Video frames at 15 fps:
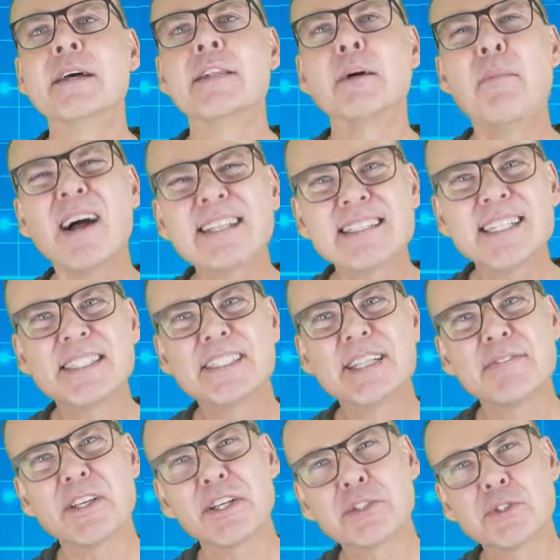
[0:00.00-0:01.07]
mindset
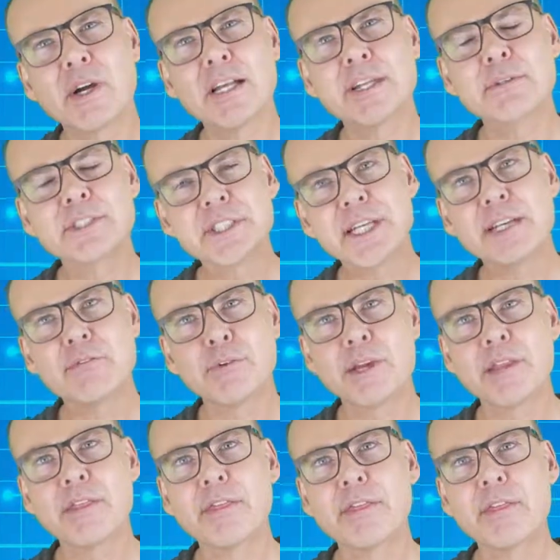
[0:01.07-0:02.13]
shift that you're trying to achieve
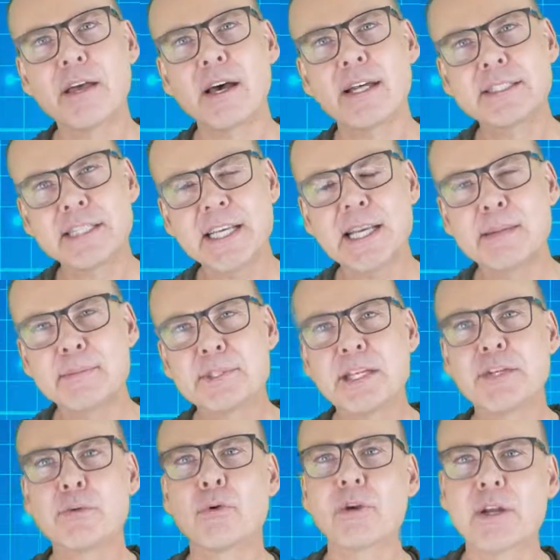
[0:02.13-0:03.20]
with teams and
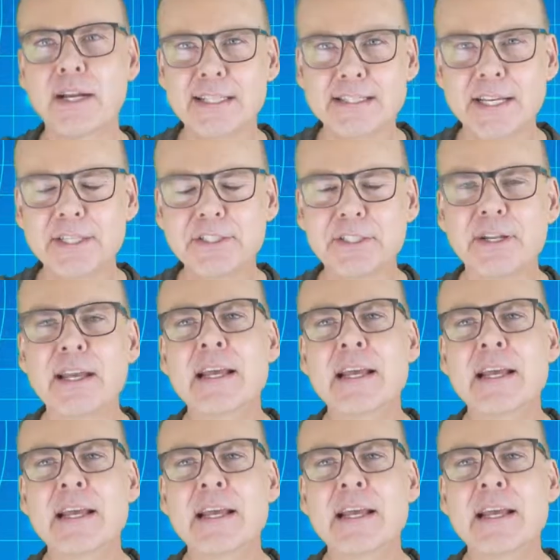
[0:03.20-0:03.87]
your organization.